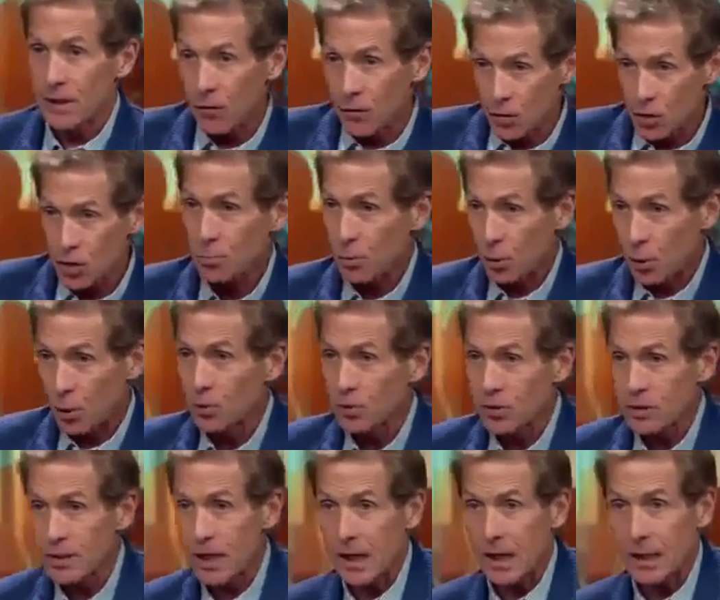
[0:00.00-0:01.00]
another
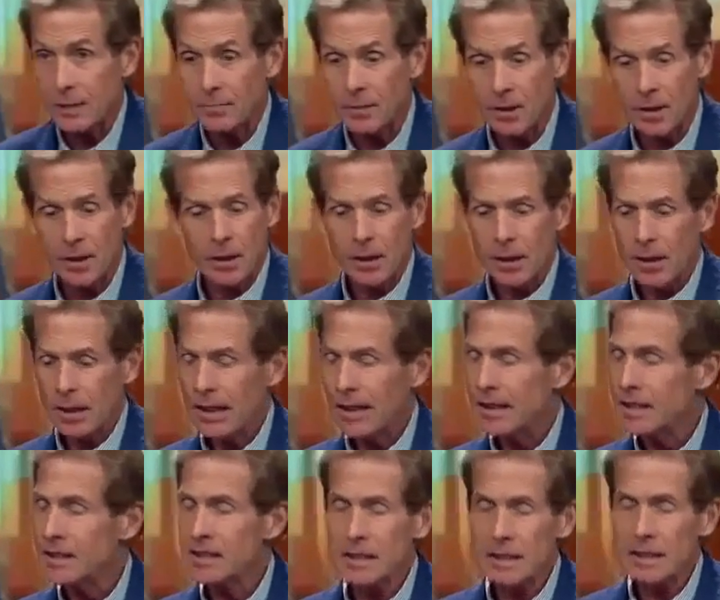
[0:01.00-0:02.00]
Sproles type,
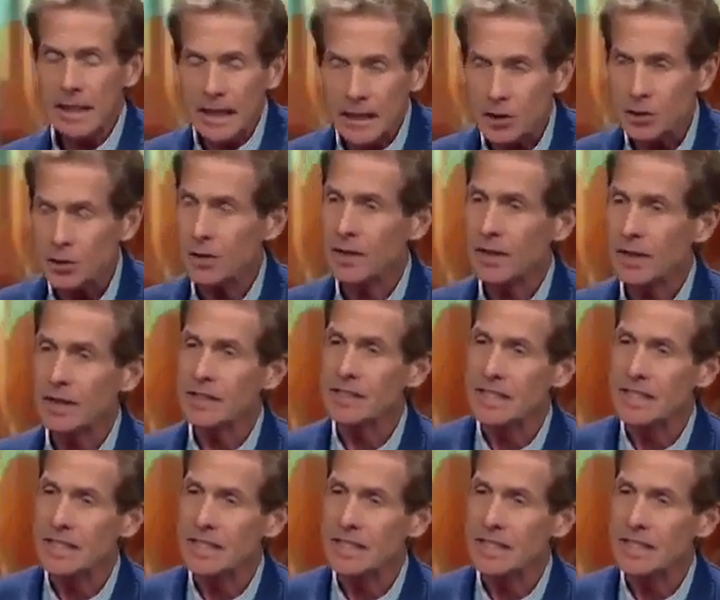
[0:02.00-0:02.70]
he's electric.